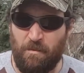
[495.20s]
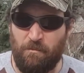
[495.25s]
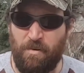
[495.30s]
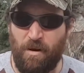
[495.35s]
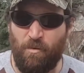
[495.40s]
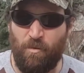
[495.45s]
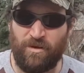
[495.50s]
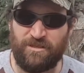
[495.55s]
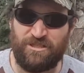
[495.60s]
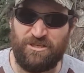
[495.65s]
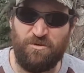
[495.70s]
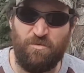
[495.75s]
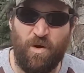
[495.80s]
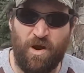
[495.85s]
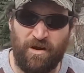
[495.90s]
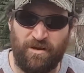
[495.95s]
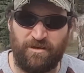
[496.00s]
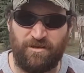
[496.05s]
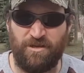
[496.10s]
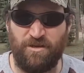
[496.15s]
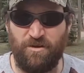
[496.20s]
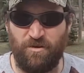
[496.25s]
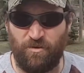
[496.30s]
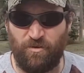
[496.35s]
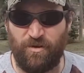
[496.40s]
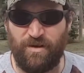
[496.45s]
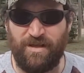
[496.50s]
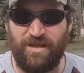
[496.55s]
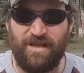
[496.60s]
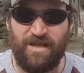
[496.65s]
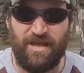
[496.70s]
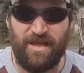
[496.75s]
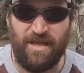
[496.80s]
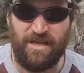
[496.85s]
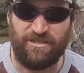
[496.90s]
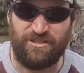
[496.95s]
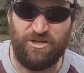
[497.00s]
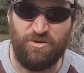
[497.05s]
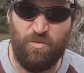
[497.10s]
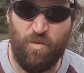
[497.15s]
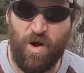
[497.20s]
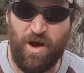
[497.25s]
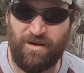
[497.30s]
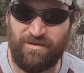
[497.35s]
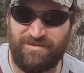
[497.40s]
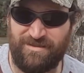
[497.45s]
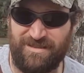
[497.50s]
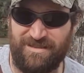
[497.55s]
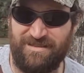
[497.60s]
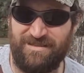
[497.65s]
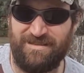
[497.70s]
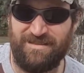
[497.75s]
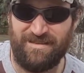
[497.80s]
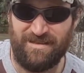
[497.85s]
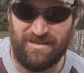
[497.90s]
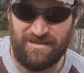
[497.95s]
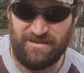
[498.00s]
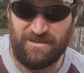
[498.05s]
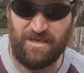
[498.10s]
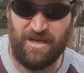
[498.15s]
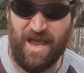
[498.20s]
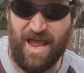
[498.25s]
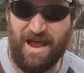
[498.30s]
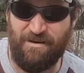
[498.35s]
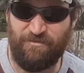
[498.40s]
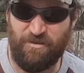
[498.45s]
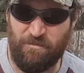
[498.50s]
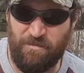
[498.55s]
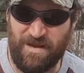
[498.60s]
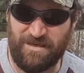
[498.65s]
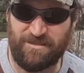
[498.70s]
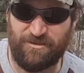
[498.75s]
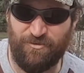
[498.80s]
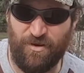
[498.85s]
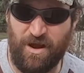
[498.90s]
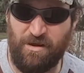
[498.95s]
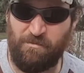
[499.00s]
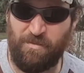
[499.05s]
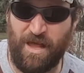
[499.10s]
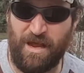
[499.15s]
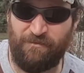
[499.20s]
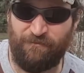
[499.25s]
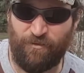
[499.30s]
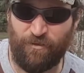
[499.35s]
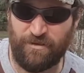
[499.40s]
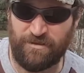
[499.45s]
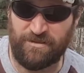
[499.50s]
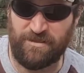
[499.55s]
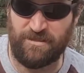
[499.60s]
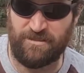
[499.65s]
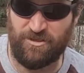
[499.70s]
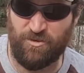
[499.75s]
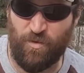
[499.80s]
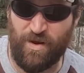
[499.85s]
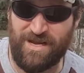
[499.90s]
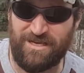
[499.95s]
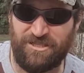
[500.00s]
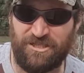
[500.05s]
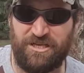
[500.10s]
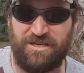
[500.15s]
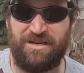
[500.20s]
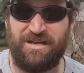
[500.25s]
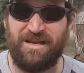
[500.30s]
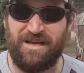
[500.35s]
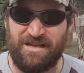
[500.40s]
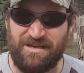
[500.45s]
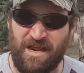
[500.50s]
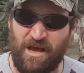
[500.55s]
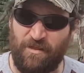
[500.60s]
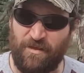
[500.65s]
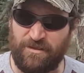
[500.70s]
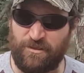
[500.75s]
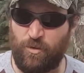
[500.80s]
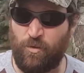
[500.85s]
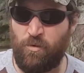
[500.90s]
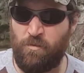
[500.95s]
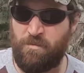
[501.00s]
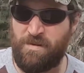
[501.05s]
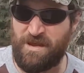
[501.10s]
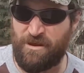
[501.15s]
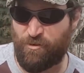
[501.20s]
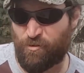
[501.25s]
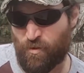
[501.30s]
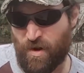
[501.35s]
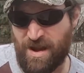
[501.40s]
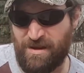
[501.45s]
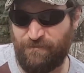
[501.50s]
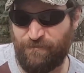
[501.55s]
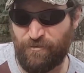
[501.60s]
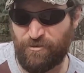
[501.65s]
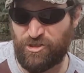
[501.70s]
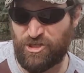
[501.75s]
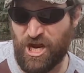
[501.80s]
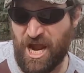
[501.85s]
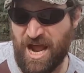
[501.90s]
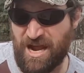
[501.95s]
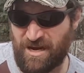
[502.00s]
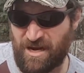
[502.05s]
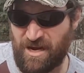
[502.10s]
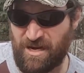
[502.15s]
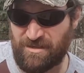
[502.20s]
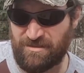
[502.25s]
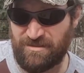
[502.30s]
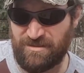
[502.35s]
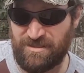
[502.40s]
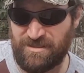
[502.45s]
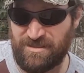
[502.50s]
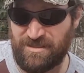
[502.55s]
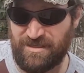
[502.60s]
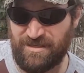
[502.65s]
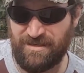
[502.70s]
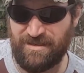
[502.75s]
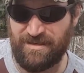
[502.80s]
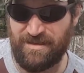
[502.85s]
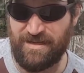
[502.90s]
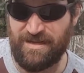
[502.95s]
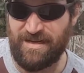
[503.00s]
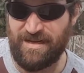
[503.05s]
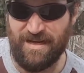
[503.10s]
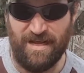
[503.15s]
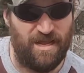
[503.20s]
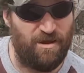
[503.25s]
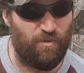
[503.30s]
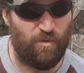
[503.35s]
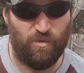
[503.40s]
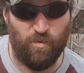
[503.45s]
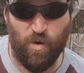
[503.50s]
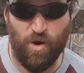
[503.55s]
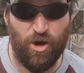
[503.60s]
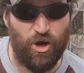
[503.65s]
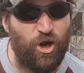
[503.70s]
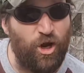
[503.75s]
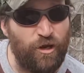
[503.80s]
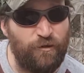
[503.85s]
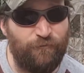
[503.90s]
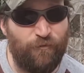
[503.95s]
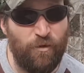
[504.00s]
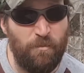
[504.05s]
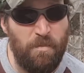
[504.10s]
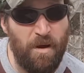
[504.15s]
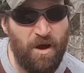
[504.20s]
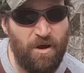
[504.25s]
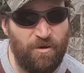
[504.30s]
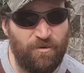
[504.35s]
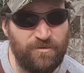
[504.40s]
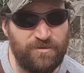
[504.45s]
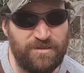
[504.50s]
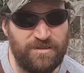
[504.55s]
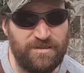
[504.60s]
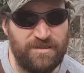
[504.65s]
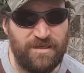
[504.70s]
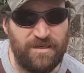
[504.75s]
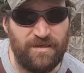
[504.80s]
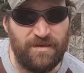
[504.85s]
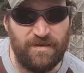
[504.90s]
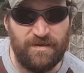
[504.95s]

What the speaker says: But what you want to do is you want to have the best ground blind for the situation. Now, this one would be great for shotguns. It would work good for bows.